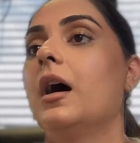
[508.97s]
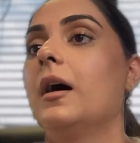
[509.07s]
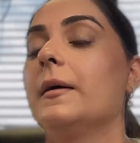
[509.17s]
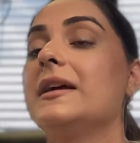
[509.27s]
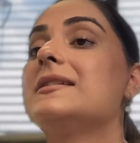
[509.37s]

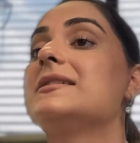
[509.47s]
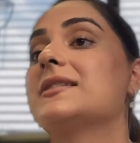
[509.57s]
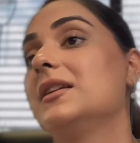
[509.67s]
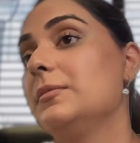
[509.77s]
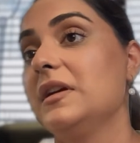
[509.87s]
it's
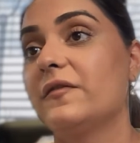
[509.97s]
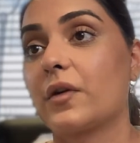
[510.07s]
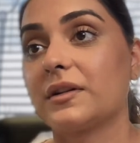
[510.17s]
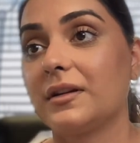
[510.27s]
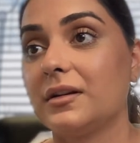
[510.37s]
going to be
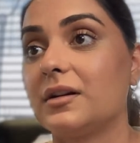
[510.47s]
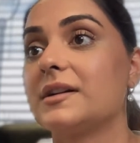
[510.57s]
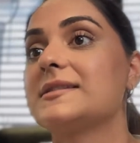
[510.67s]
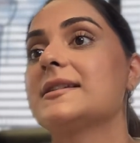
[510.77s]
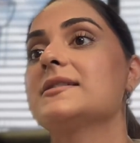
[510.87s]
for the
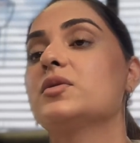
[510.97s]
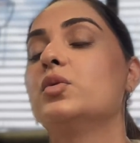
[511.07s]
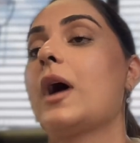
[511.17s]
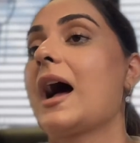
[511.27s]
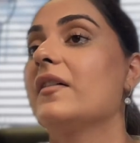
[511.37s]
nurses
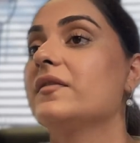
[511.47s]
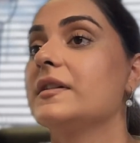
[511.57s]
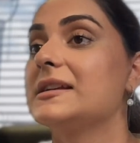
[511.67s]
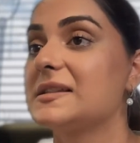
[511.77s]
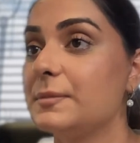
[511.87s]
who have
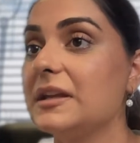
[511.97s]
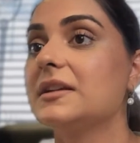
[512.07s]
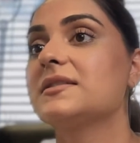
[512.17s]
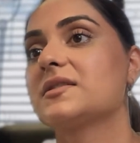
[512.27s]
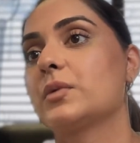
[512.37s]

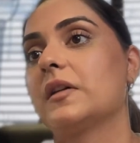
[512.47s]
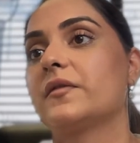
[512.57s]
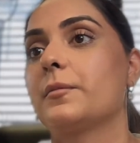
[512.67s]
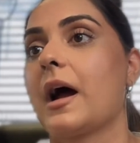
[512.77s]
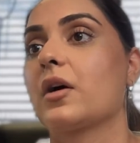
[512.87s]
experience as well
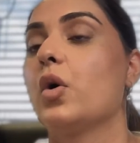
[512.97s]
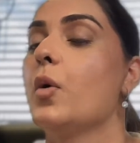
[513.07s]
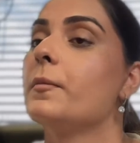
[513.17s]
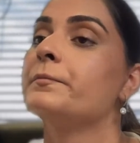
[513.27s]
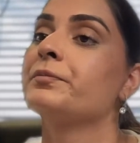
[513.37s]
from back
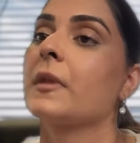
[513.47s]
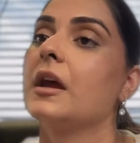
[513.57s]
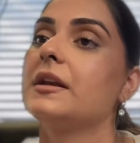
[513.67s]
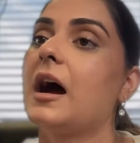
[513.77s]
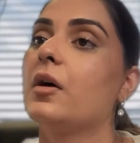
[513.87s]
home.
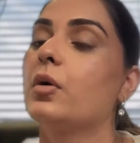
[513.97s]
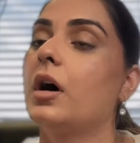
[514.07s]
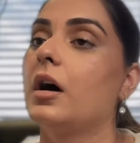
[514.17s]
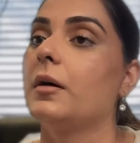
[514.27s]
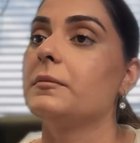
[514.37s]

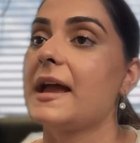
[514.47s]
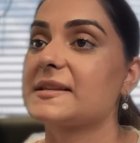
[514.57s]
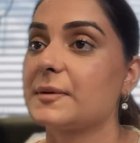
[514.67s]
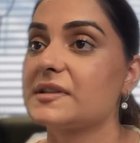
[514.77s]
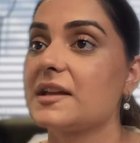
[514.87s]
Now,
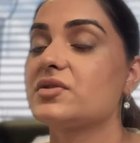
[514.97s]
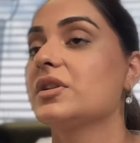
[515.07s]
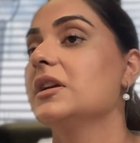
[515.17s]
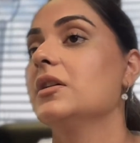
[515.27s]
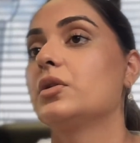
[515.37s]
Express
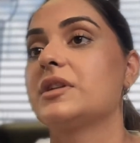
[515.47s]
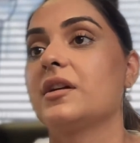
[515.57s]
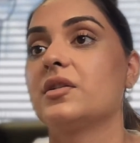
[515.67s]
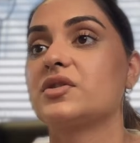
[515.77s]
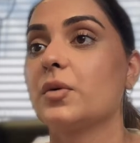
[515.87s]
Entry,
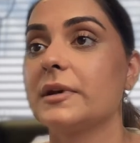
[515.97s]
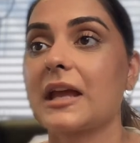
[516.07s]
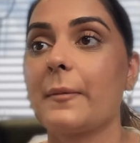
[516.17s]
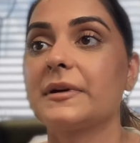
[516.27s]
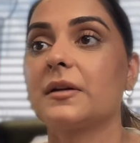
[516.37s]
Ontario's Human
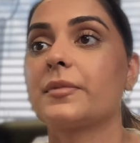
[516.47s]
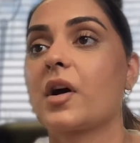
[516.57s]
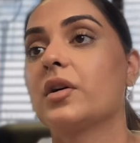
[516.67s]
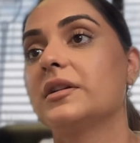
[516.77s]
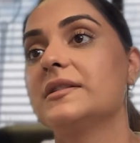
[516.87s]
Capital
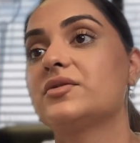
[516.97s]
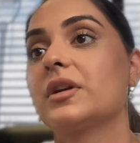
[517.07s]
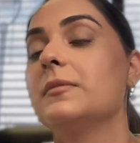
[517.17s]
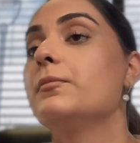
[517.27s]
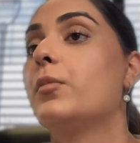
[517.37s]
Priority
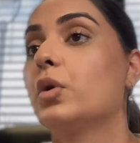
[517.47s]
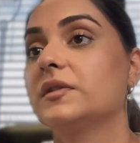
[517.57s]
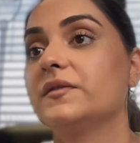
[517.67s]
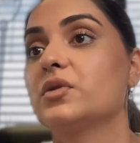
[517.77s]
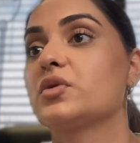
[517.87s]
Stream,
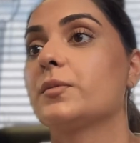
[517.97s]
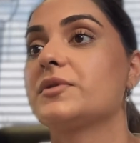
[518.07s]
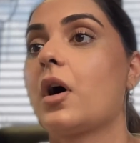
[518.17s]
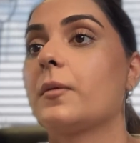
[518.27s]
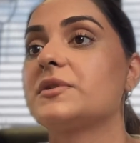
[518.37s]
both of those
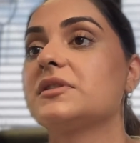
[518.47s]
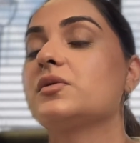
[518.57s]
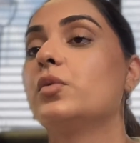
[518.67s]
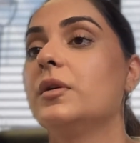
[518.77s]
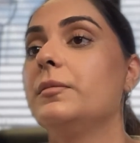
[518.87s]

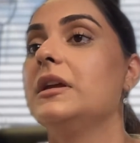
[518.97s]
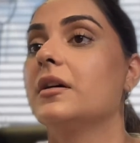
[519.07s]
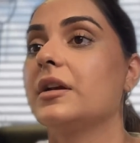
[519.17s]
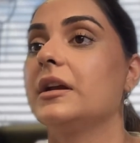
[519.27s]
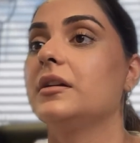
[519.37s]
options would be
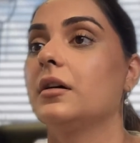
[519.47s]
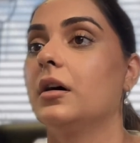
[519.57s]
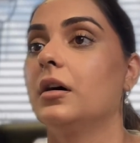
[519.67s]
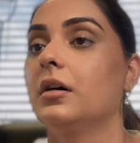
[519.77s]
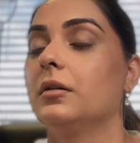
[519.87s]
a great
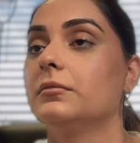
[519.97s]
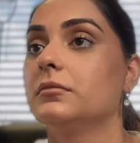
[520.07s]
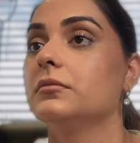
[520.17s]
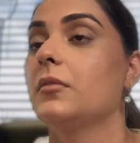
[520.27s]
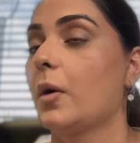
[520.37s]

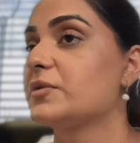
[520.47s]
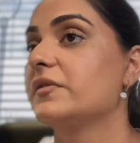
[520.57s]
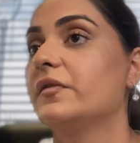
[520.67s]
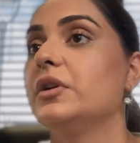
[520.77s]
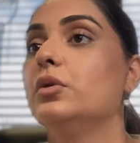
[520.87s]

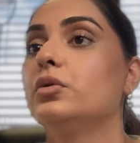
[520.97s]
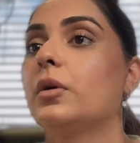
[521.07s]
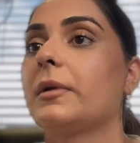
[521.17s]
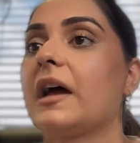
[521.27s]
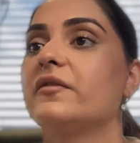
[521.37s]
option for you to
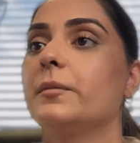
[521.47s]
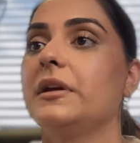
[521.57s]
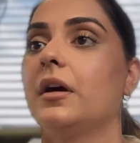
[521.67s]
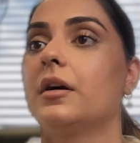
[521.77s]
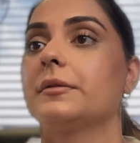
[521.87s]
apply for
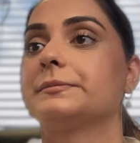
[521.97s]
PR.